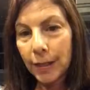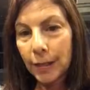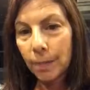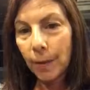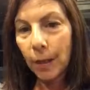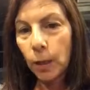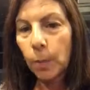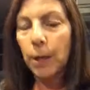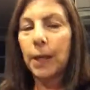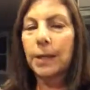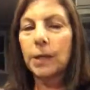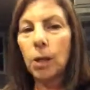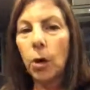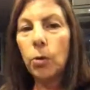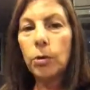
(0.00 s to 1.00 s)
this month
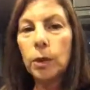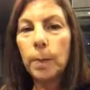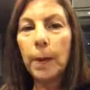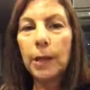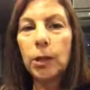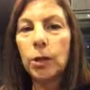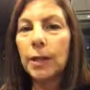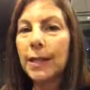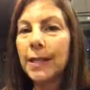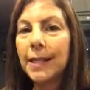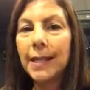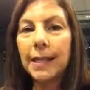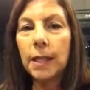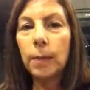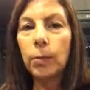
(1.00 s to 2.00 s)
because the host special is
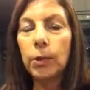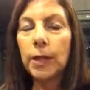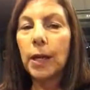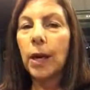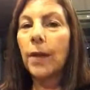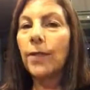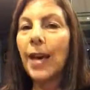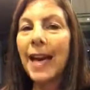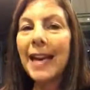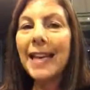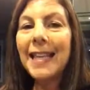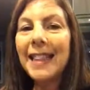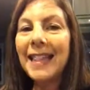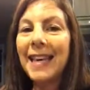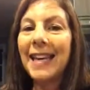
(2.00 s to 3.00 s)
60% off
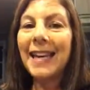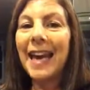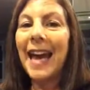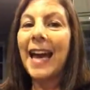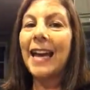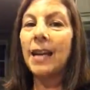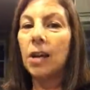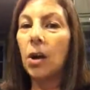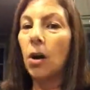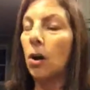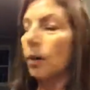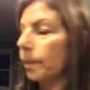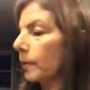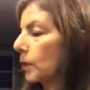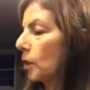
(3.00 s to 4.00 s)
anything at all.